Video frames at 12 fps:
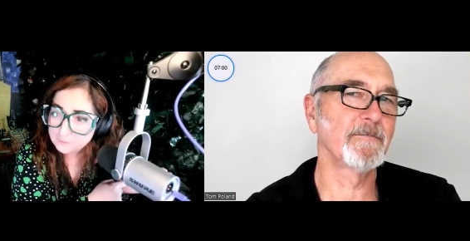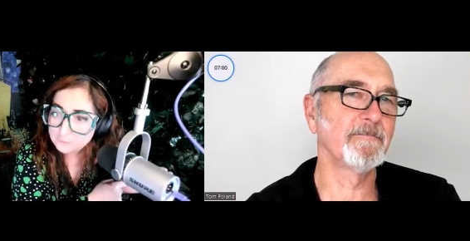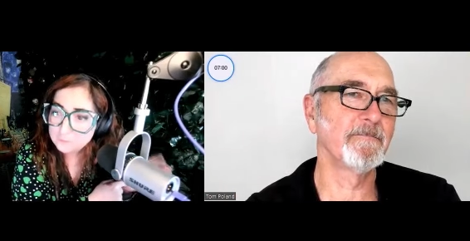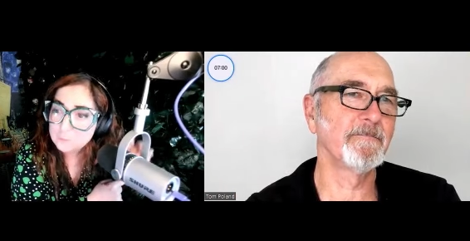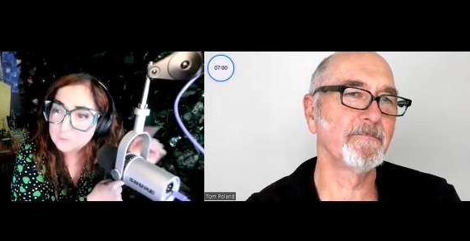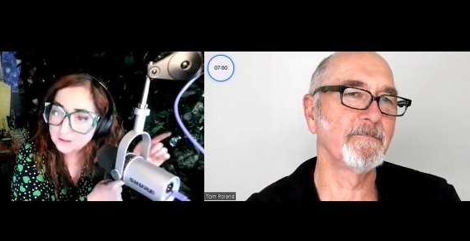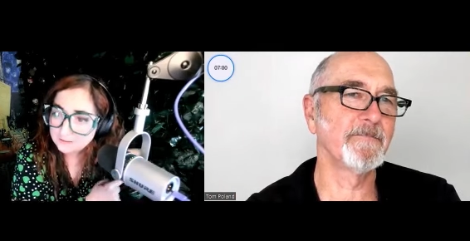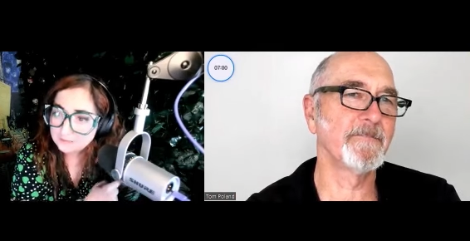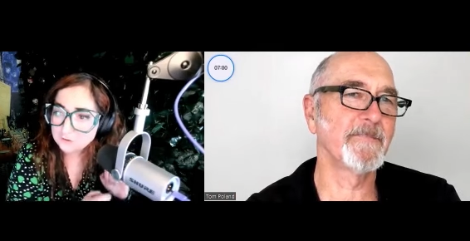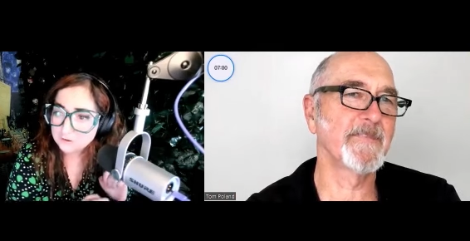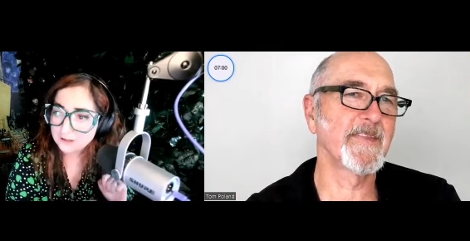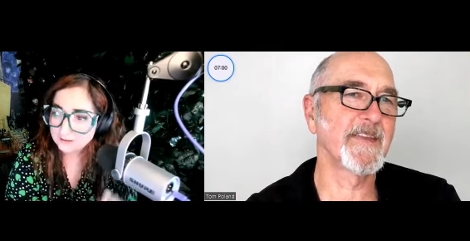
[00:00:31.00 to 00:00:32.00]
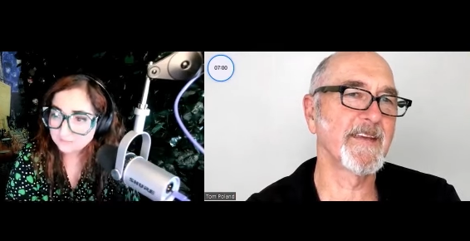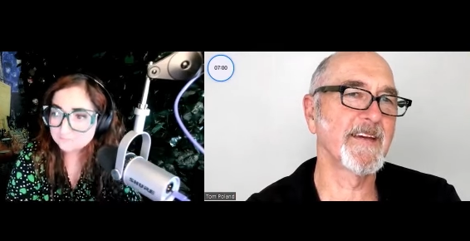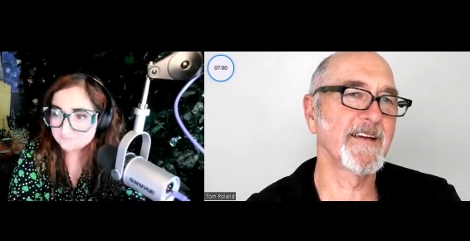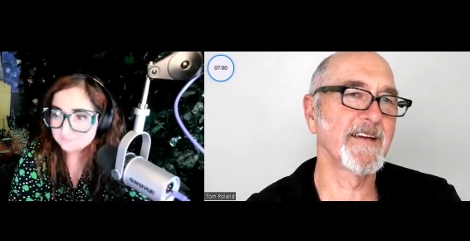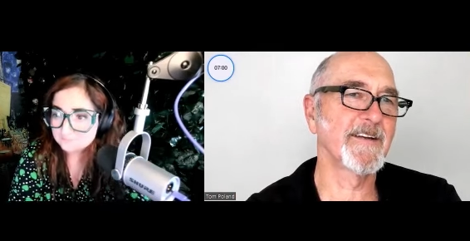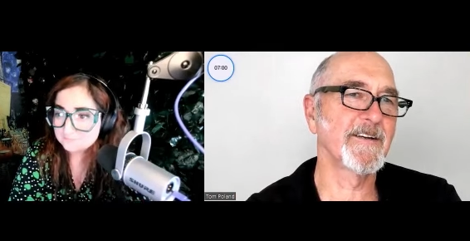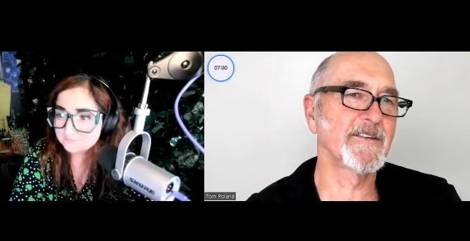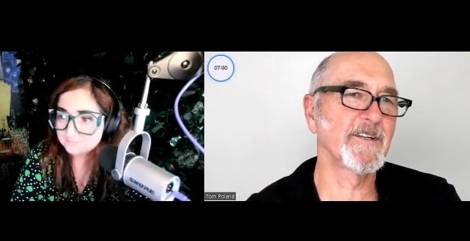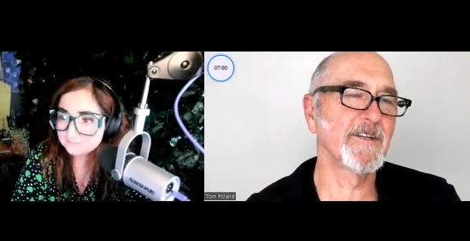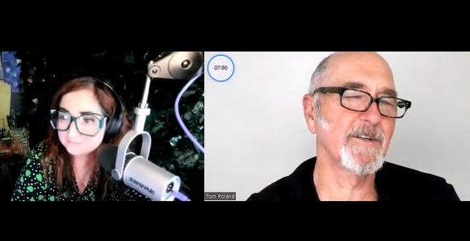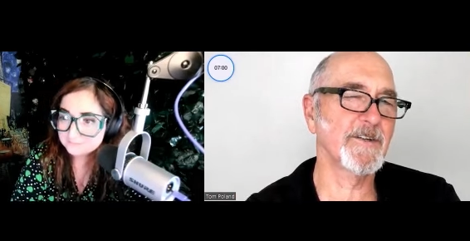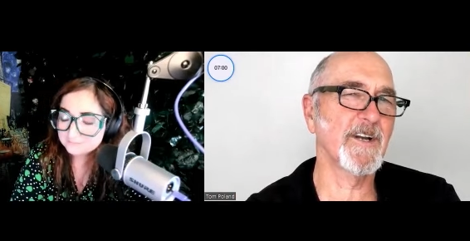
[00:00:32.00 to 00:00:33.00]
Speaker 1: from yesterday.
Speaker 2: Because
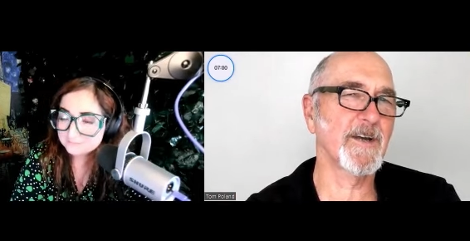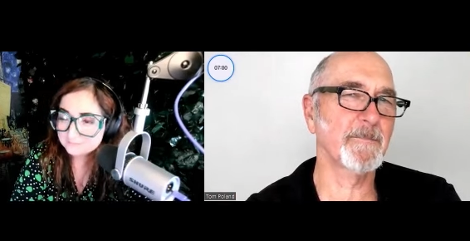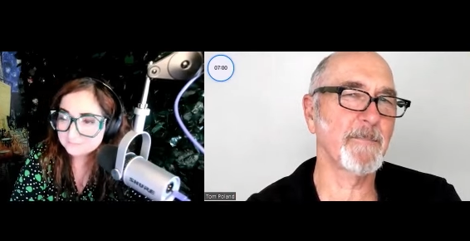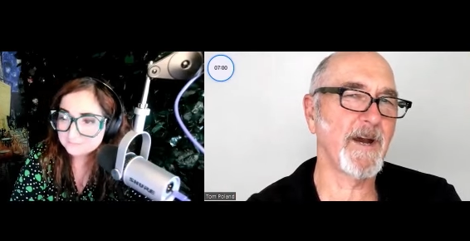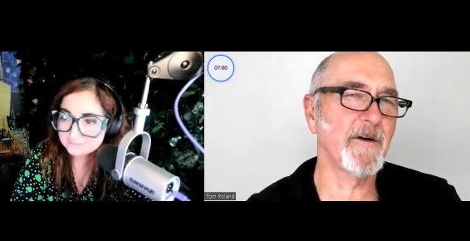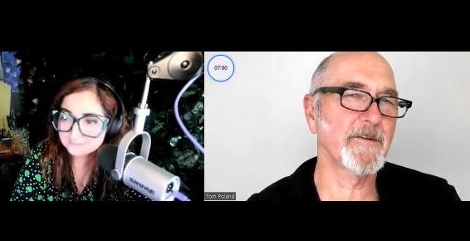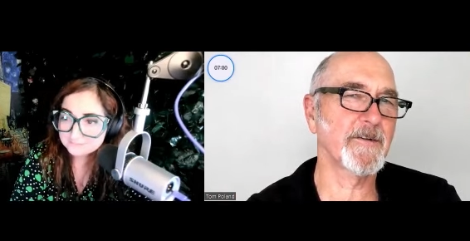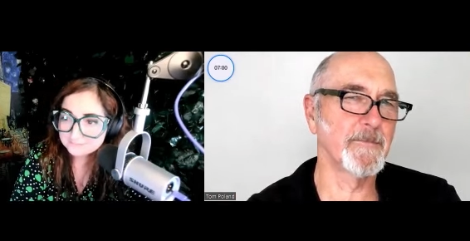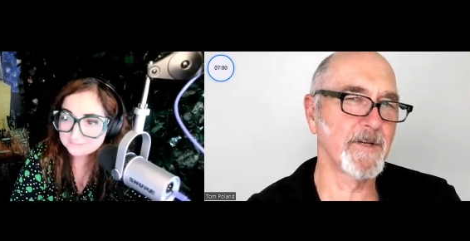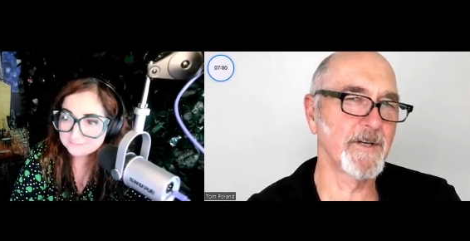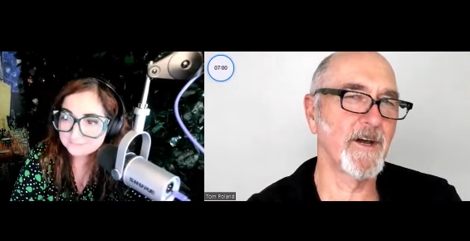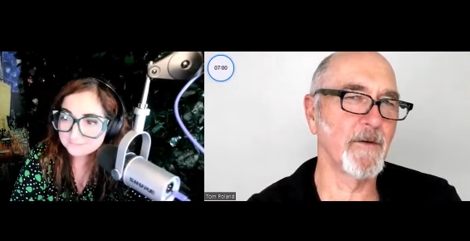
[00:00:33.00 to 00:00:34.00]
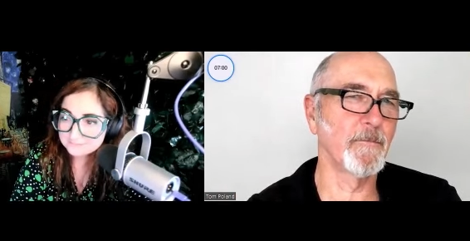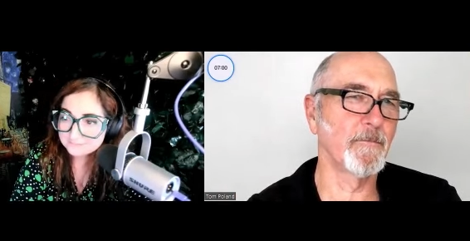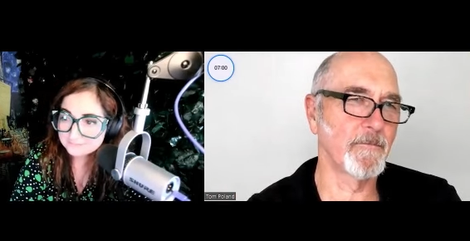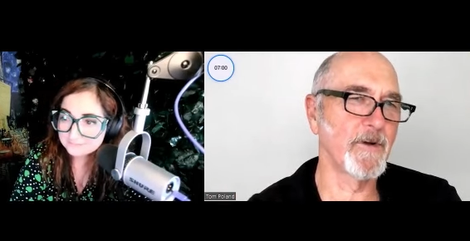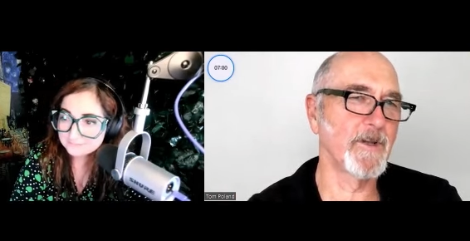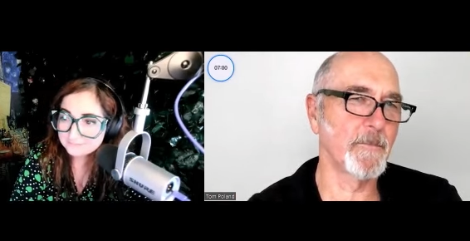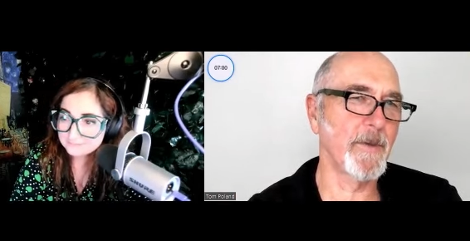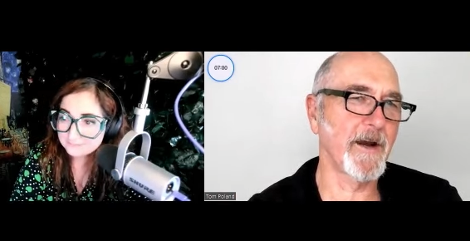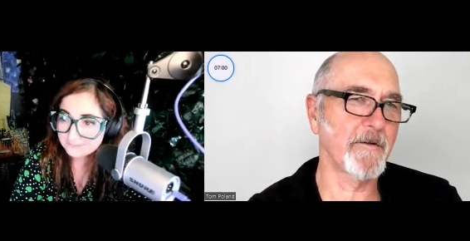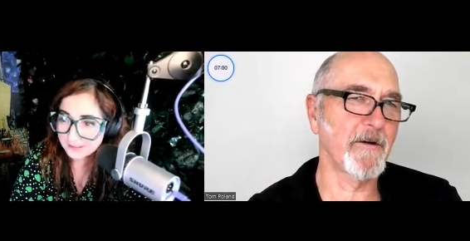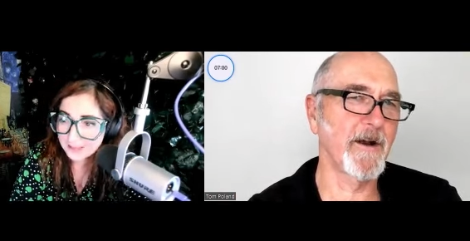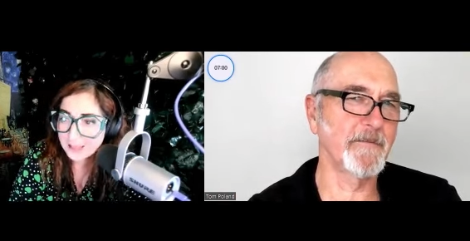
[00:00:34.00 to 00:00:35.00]
it looks like Paris at midnight in the
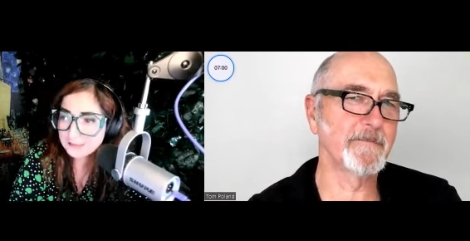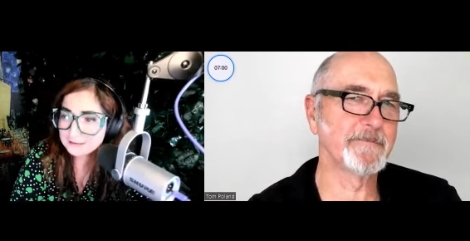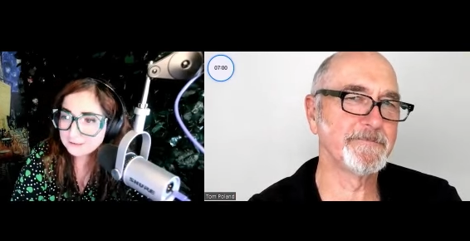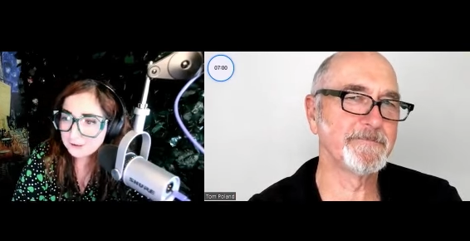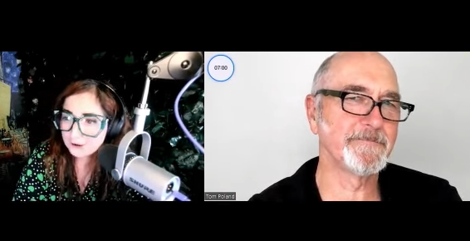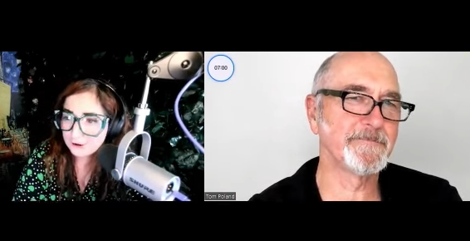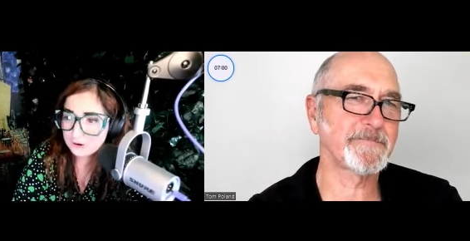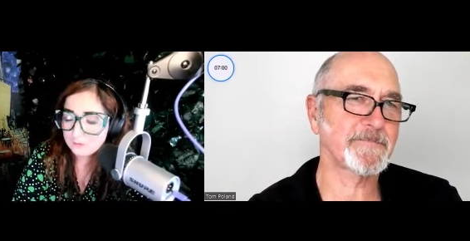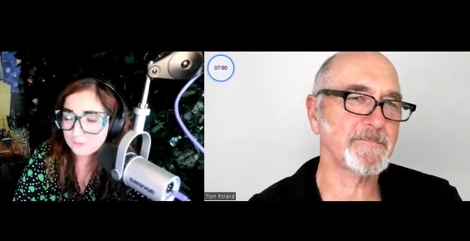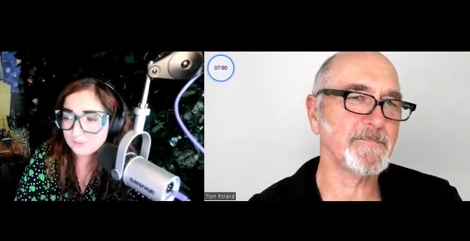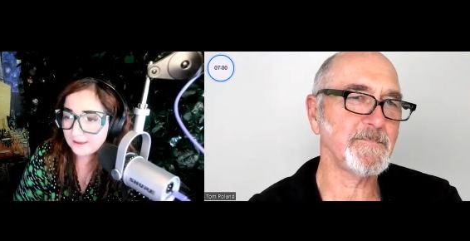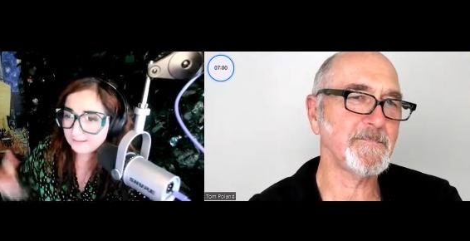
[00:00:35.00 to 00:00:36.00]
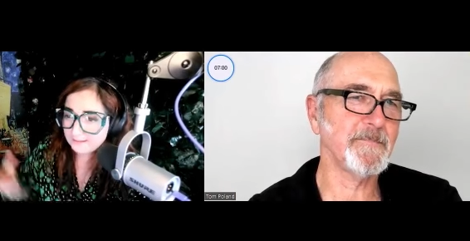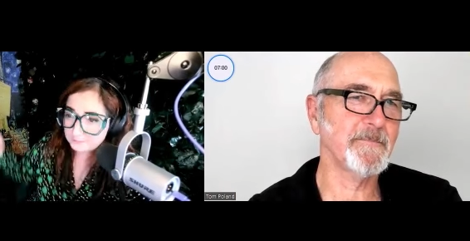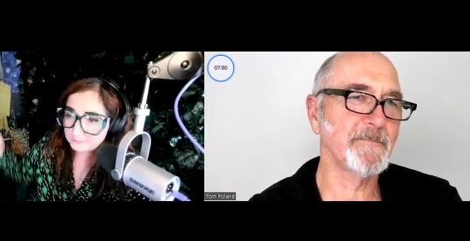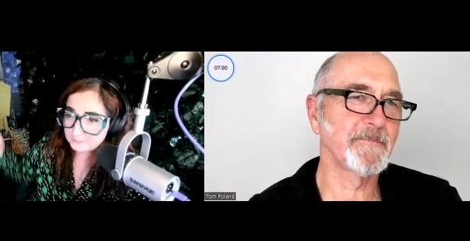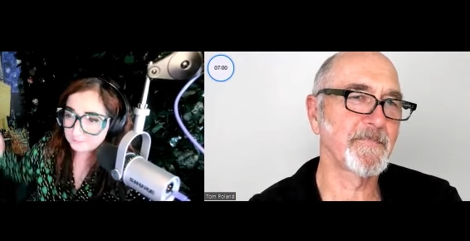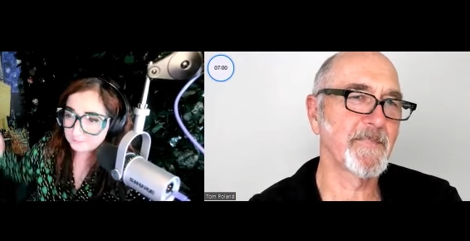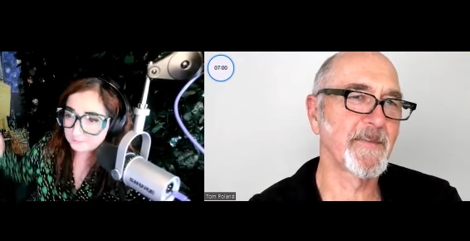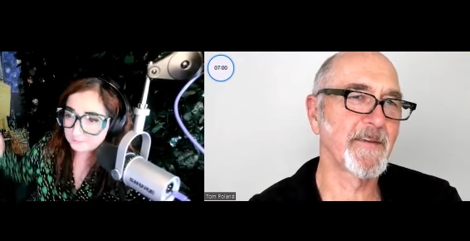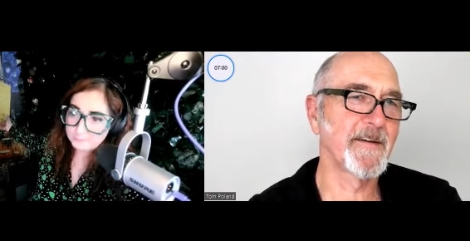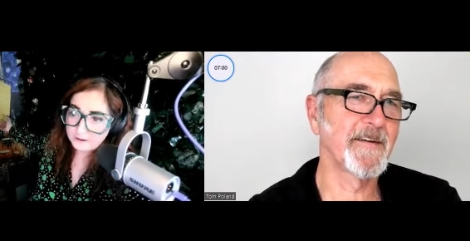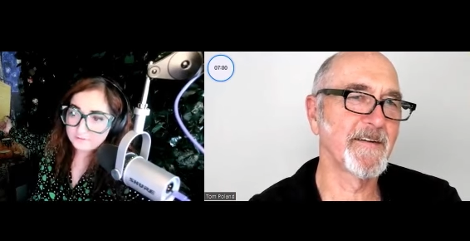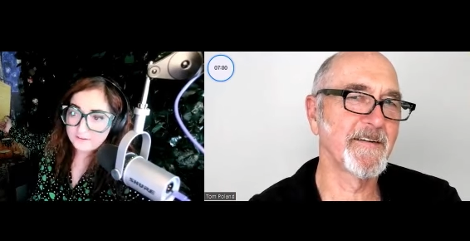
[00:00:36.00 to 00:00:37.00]
background.
Speaker 1: You know, that's because of
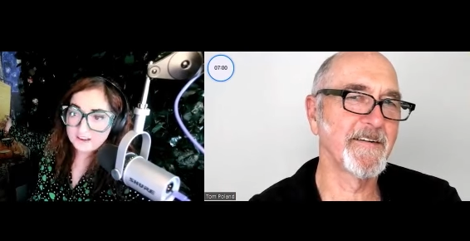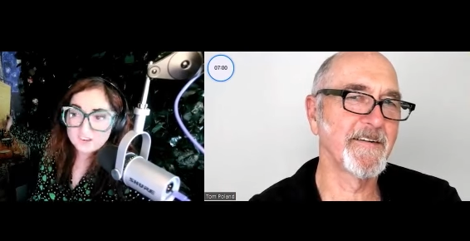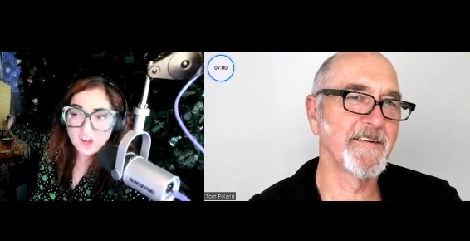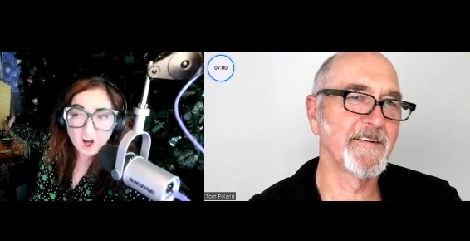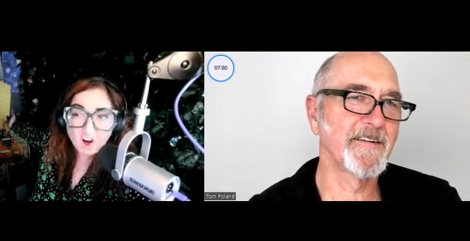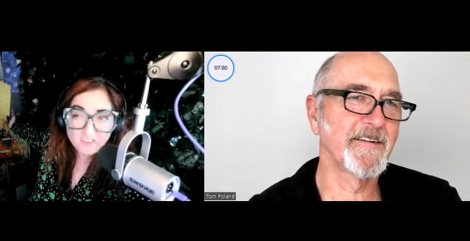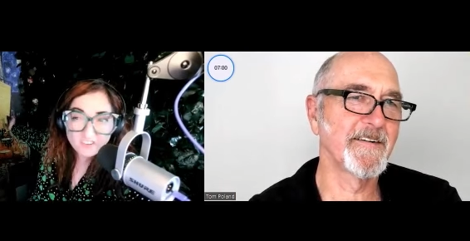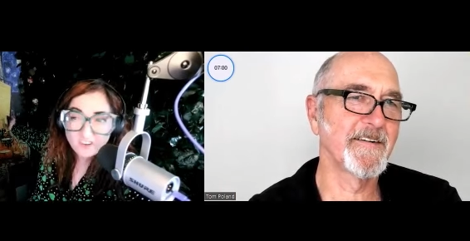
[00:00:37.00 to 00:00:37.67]
my Van Gogh.